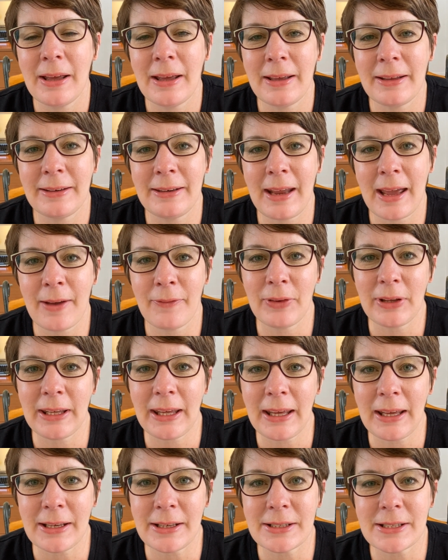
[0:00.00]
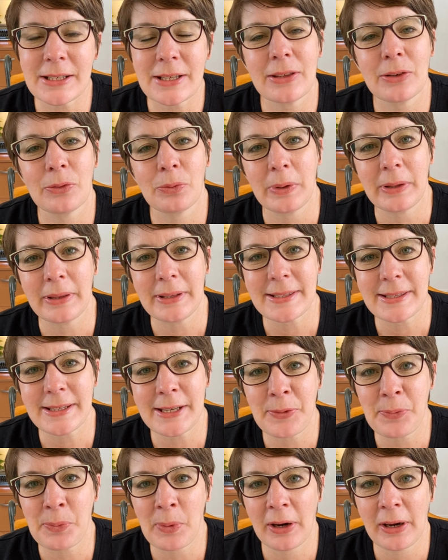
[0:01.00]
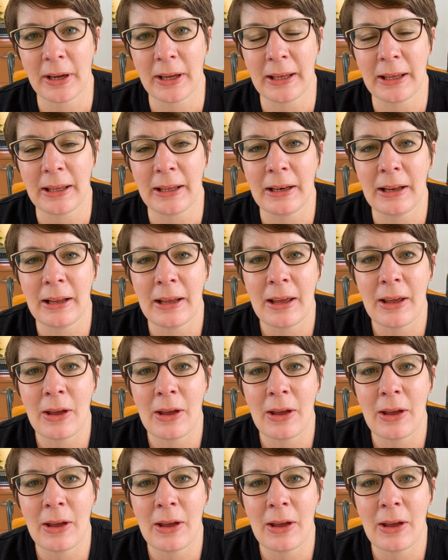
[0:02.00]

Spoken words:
navigate the real estate market